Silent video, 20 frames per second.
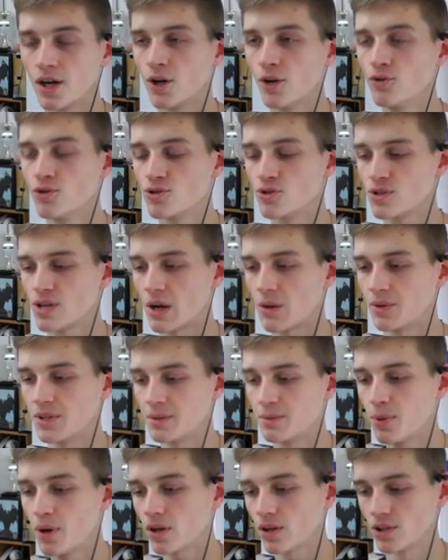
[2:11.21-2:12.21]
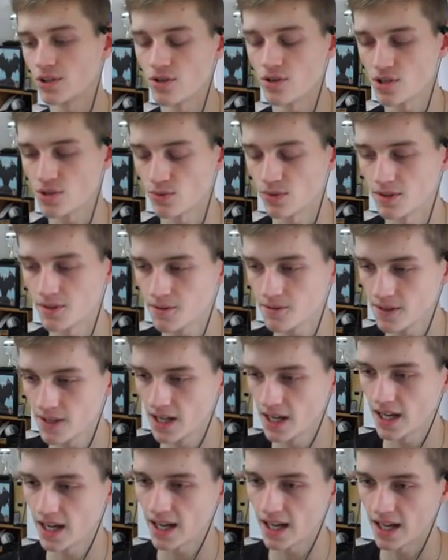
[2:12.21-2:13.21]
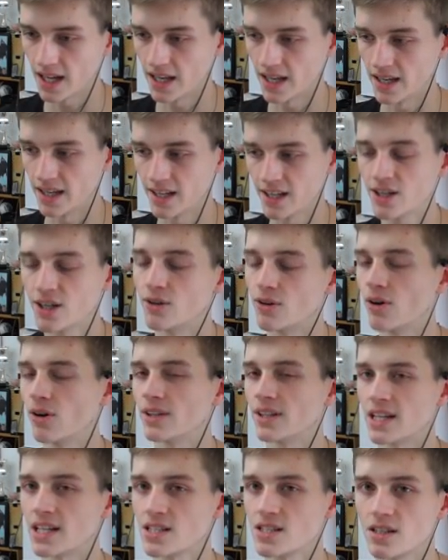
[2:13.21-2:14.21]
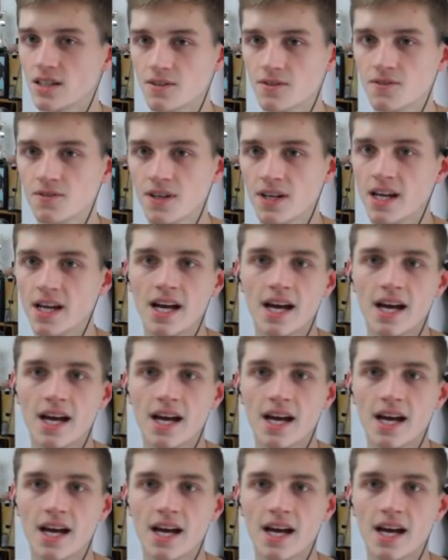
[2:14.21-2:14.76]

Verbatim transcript: Who should I try and win the platinum jersey with? And, you know, all that stuff.